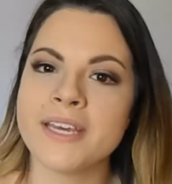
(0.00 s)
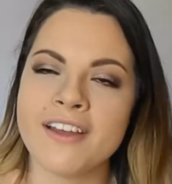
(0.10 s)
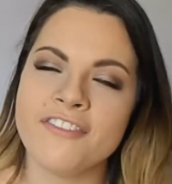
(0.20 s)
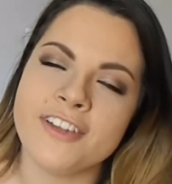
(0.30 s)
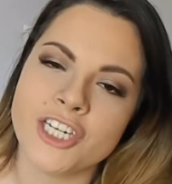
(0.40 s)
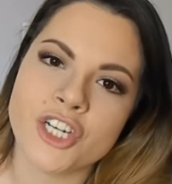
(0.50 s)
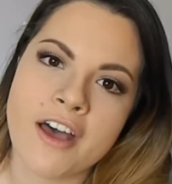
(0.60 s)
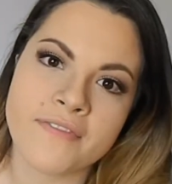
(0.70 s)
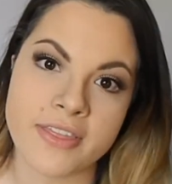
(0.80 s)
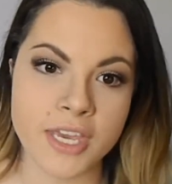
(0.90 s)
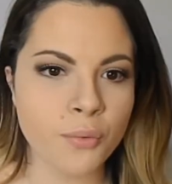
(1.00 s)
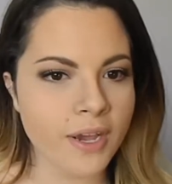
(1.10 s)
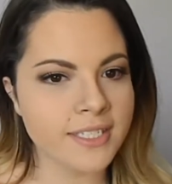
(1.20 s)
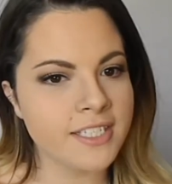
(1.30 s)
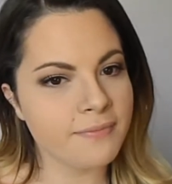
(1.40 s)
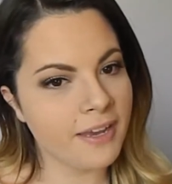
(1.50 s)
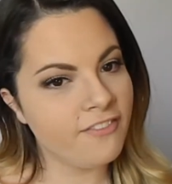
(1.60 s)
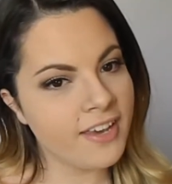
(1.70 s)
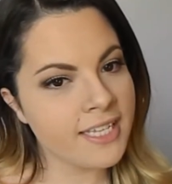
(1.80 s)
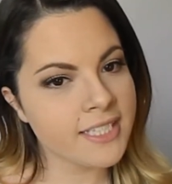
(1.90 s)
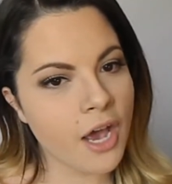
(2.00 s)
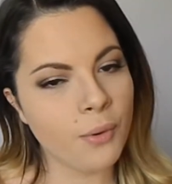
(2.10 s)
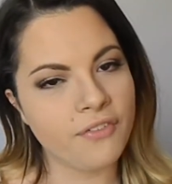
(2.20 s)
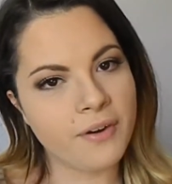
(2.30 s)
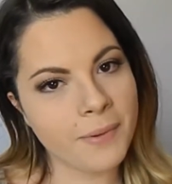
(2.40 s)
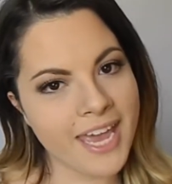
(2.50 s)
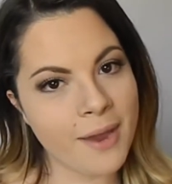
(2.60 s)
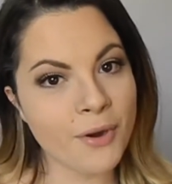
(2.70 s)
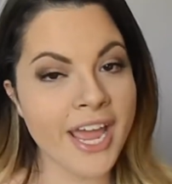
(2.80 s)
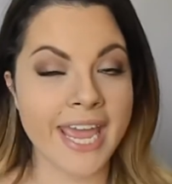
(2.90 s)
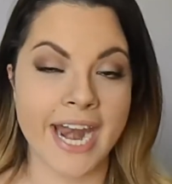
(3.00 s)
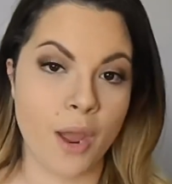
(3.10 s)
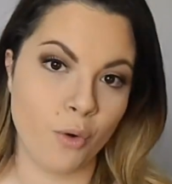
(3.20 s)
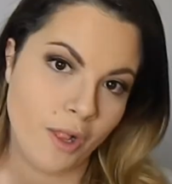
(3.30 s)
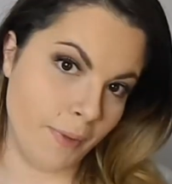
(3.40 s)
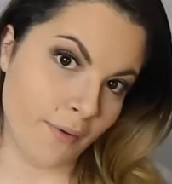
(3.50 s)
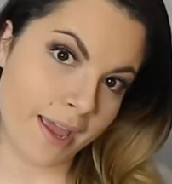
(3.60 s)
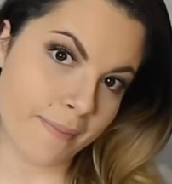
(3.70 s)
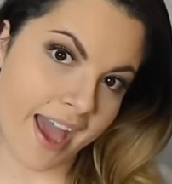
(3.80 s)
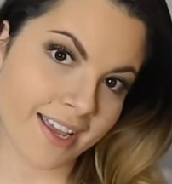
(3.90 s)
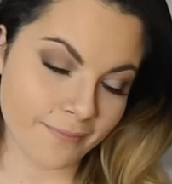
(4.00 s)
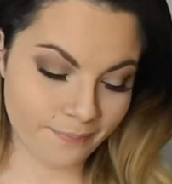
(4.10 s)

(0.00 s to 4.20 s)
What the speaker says: gonna finish up the rest of my face away from camera and I will be right back.